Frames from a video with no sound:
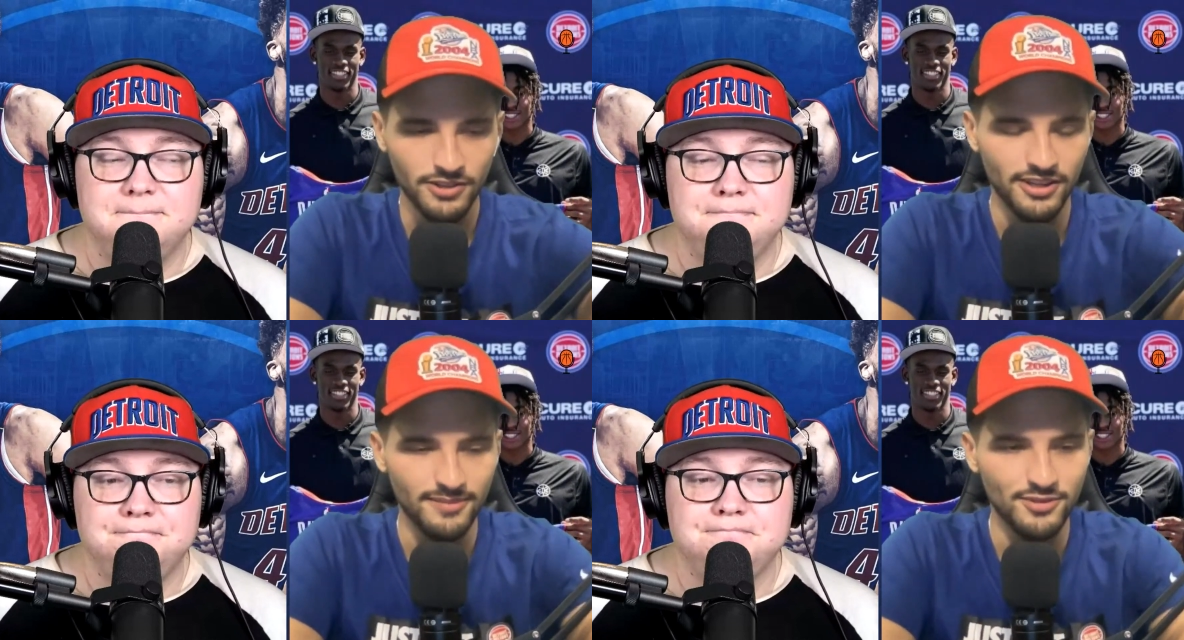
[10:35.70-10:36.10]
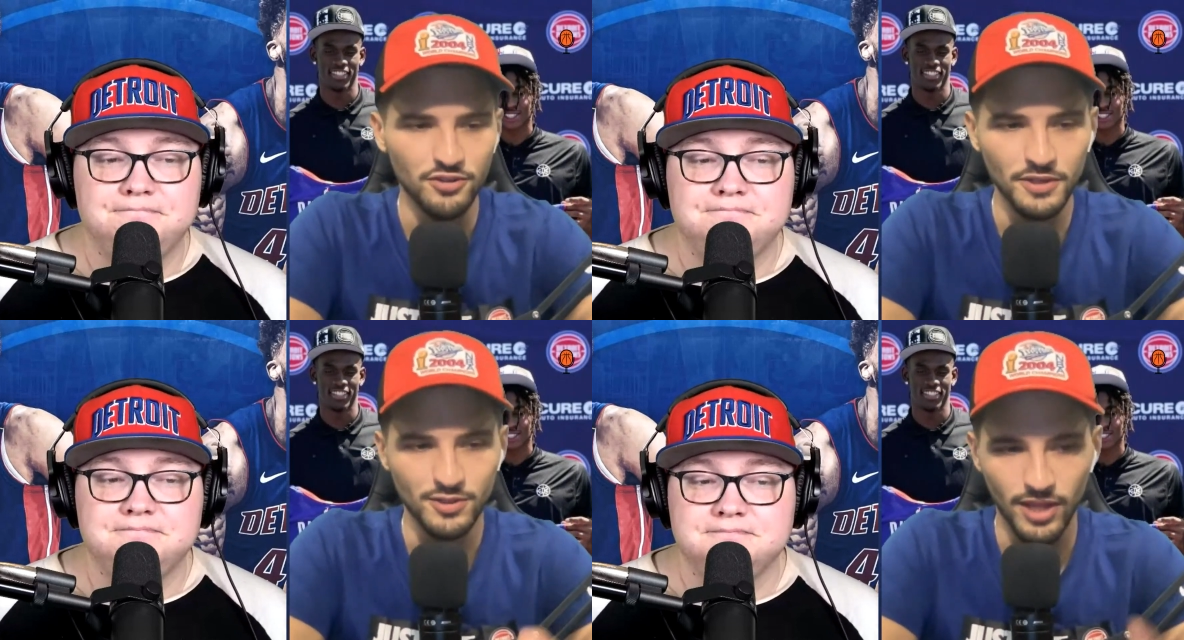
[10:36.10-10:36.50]
Speaker 1: that up
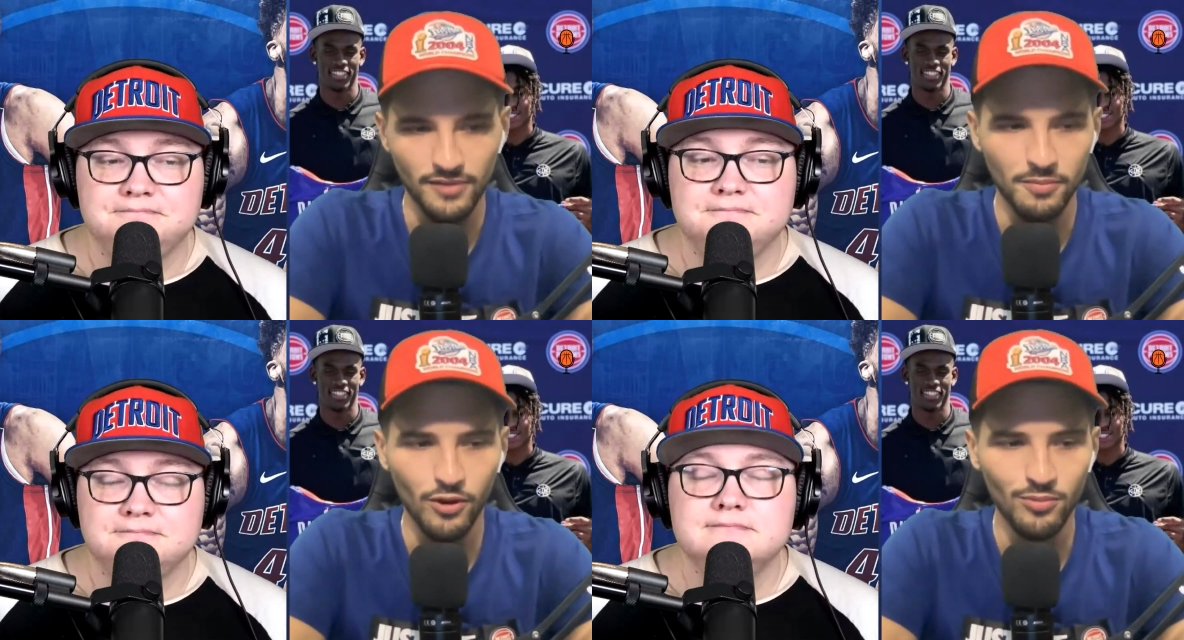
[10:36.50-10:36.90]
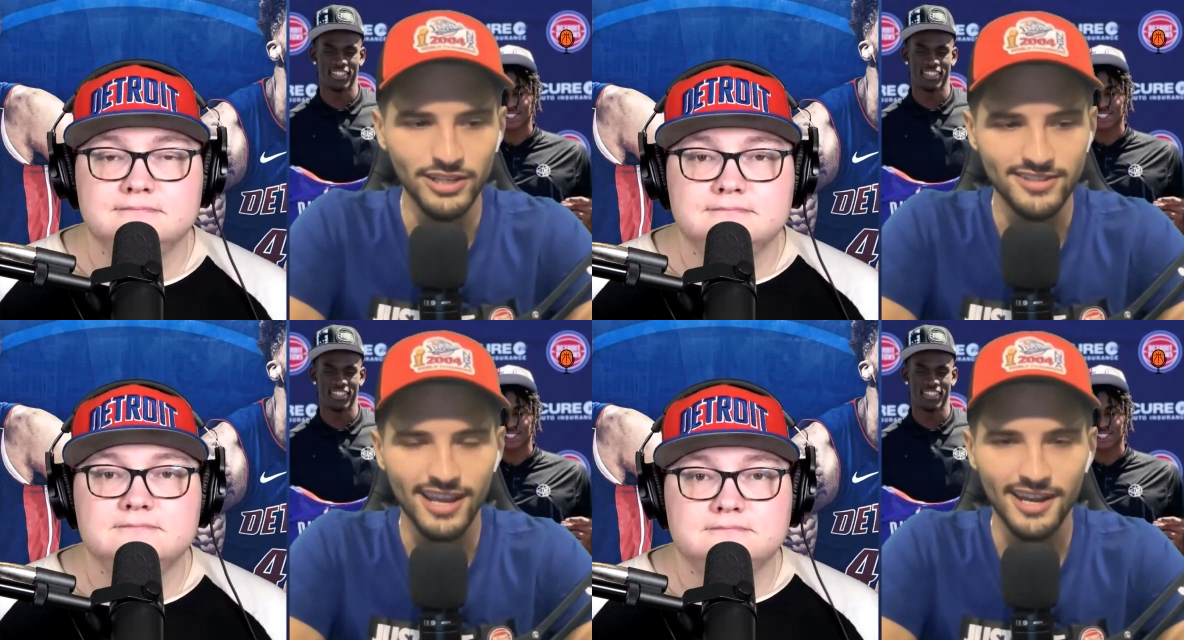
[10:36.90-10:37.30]
too, because with Evan
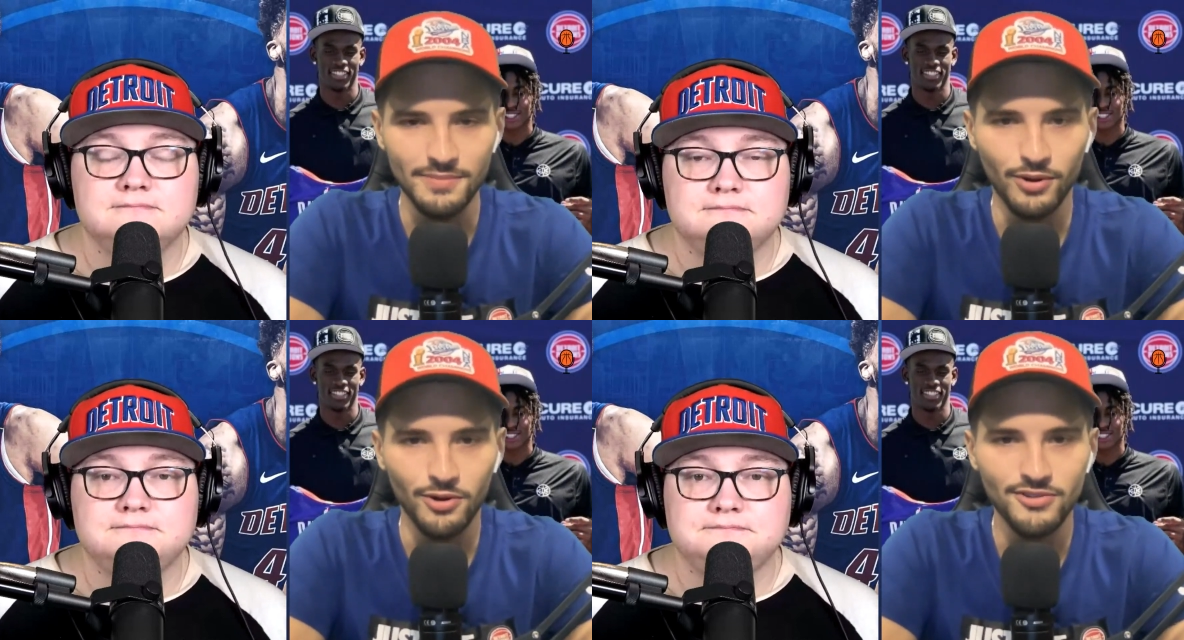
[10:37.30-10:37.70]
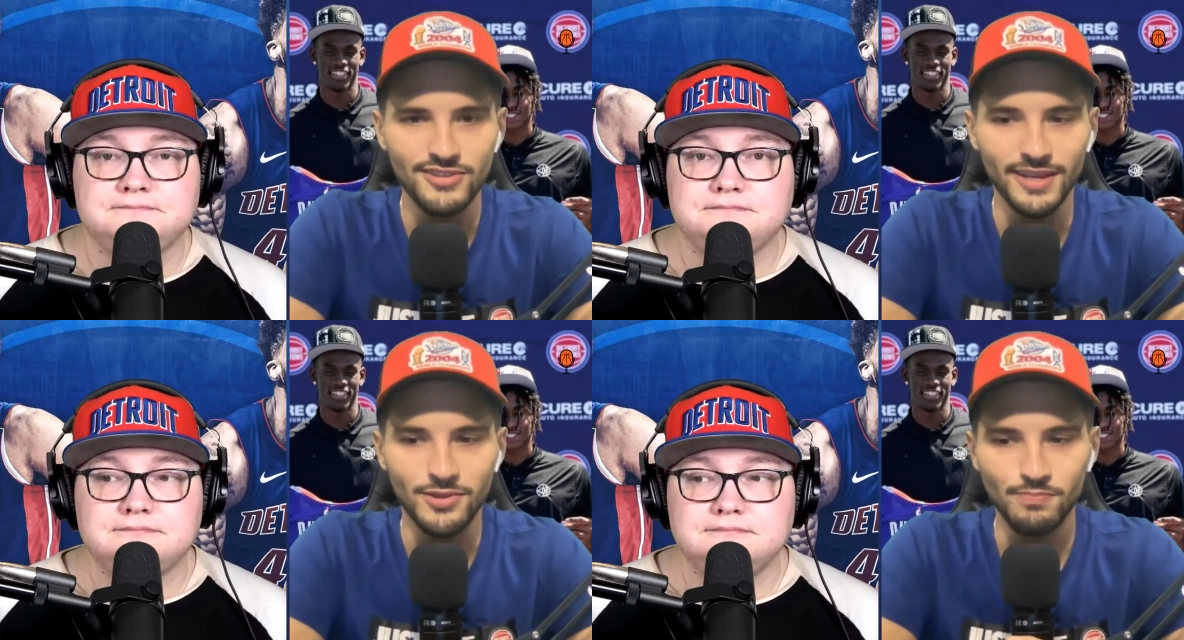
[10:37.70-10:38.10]
Mobley and Scottie
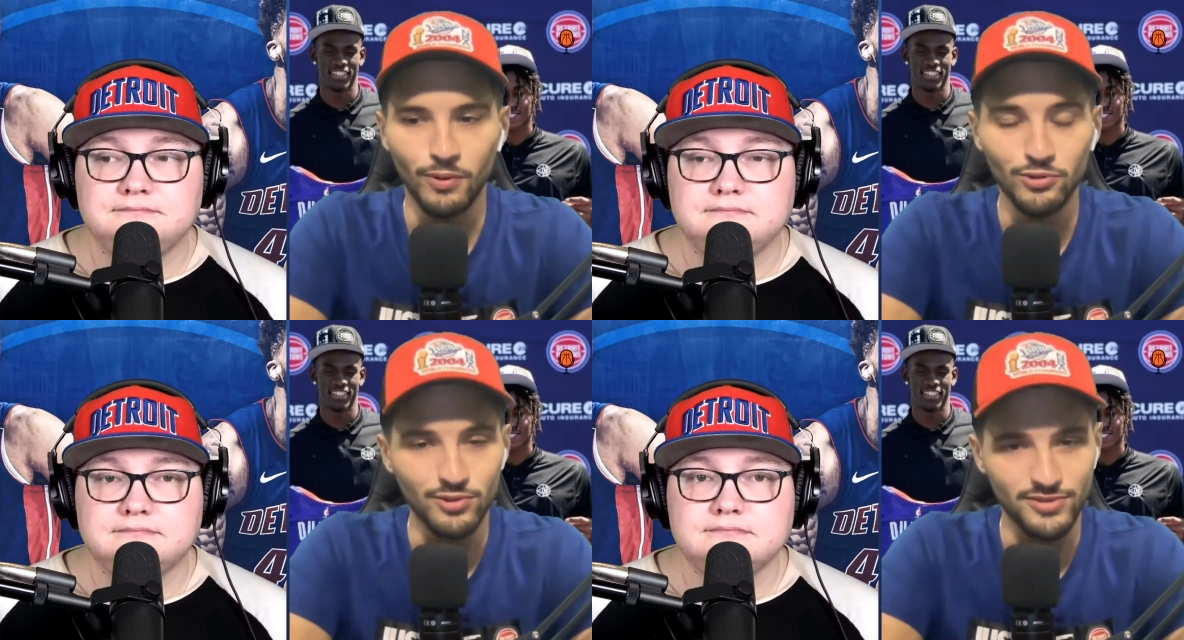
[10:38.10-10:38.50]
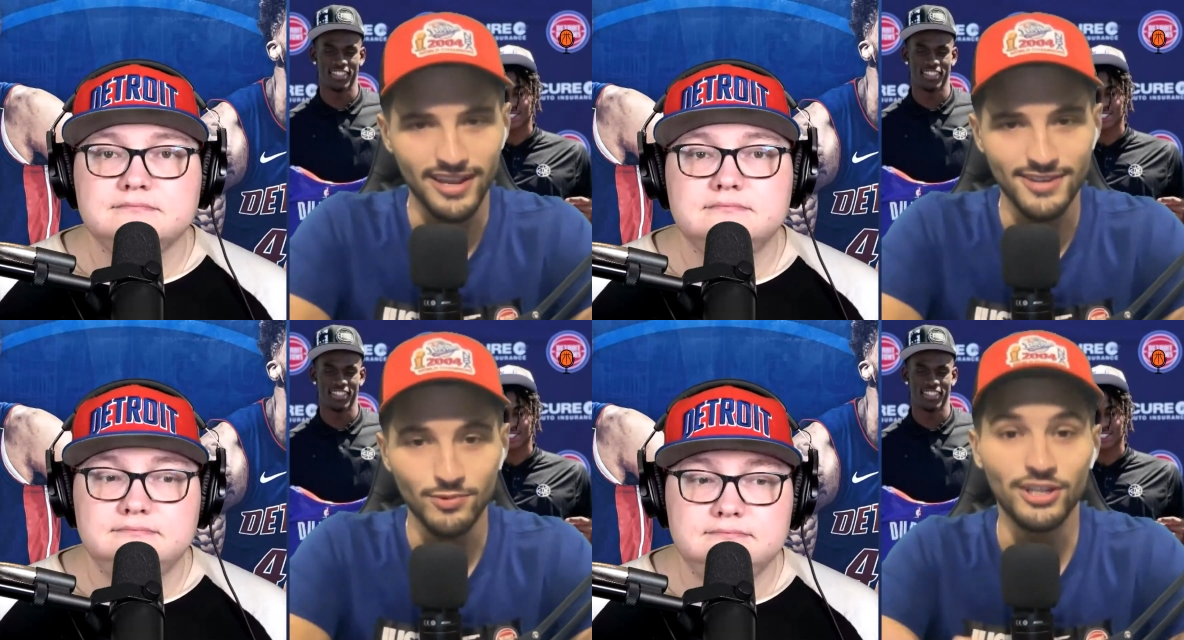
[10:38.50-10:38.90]
Barnes, like both those
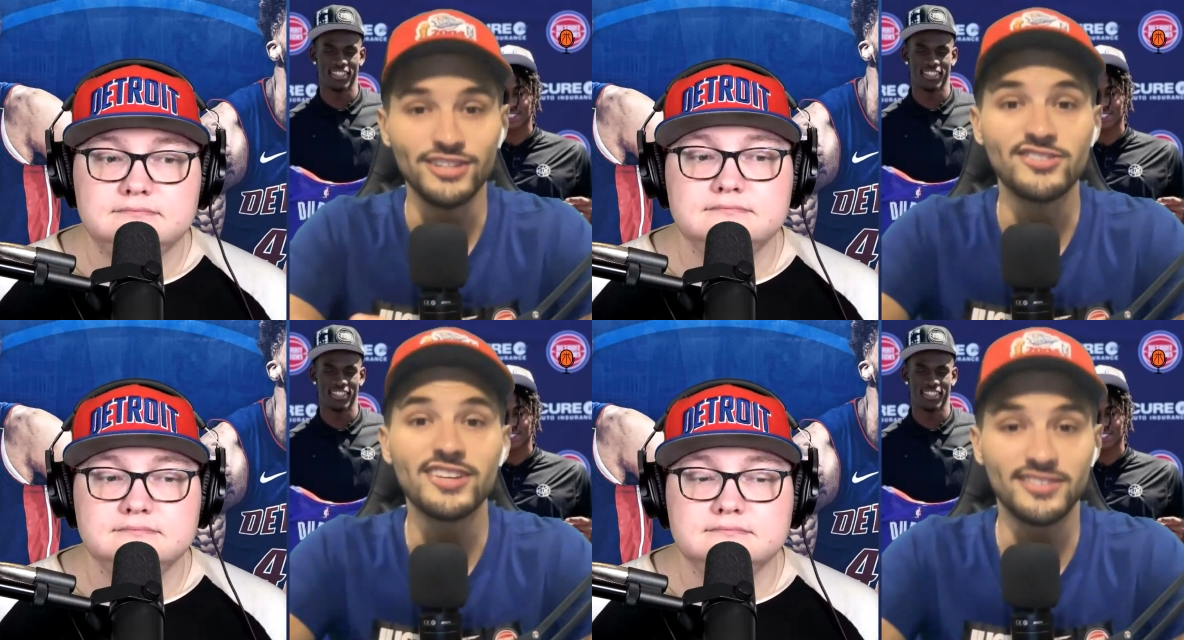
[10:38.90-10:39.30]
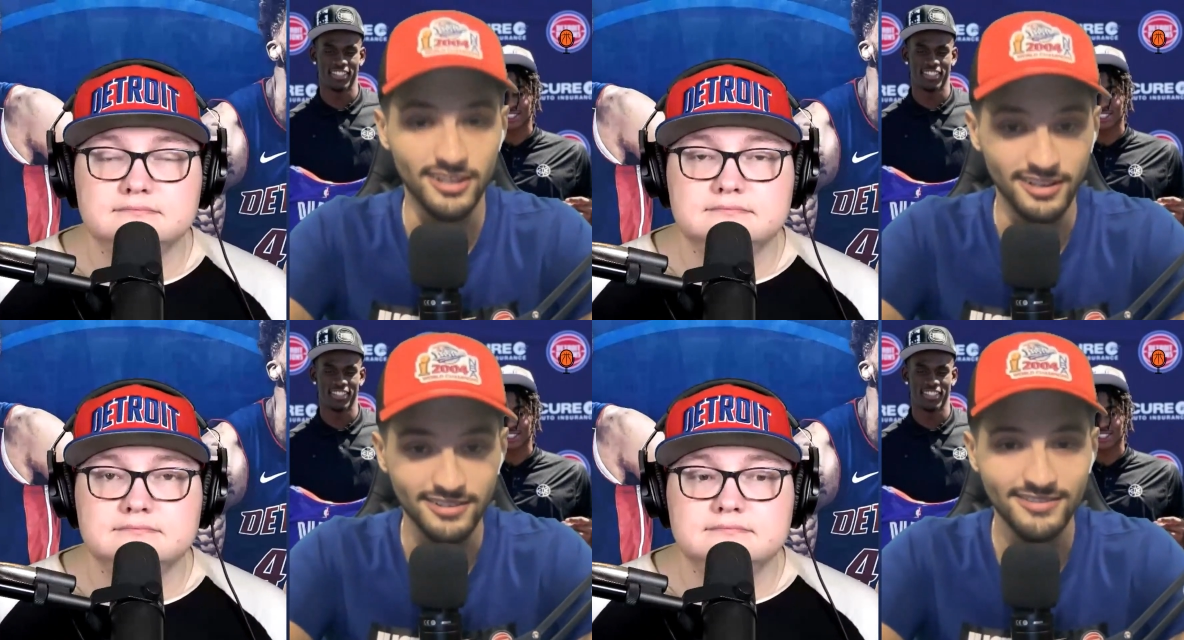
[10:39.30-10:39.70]
guys were
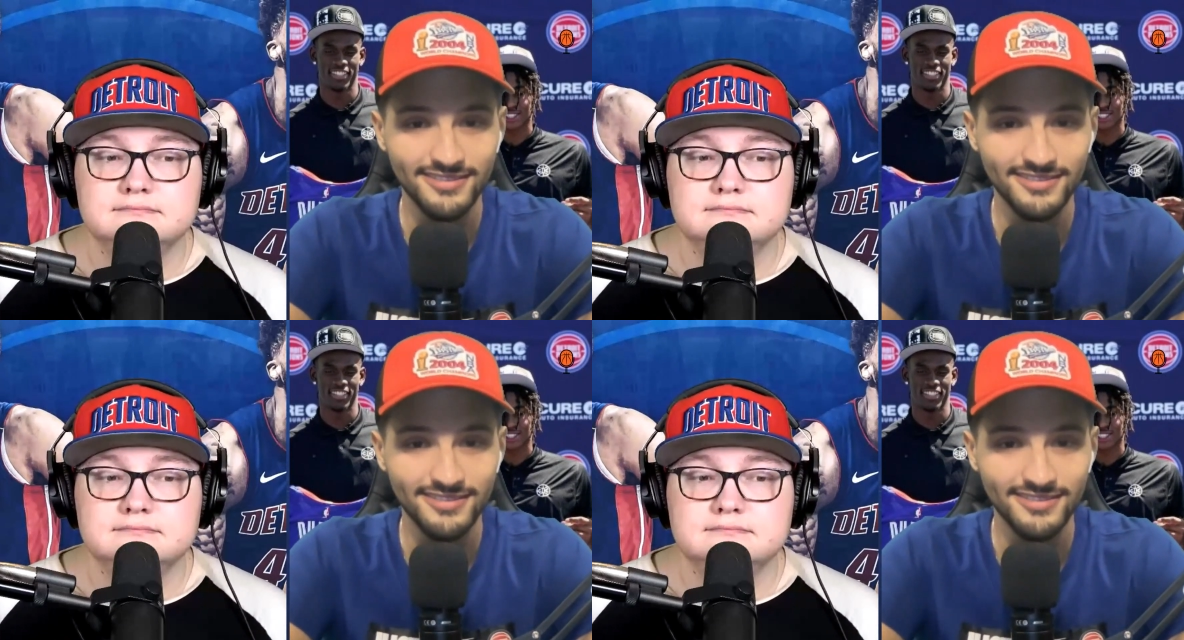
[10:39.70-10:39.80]
consistent.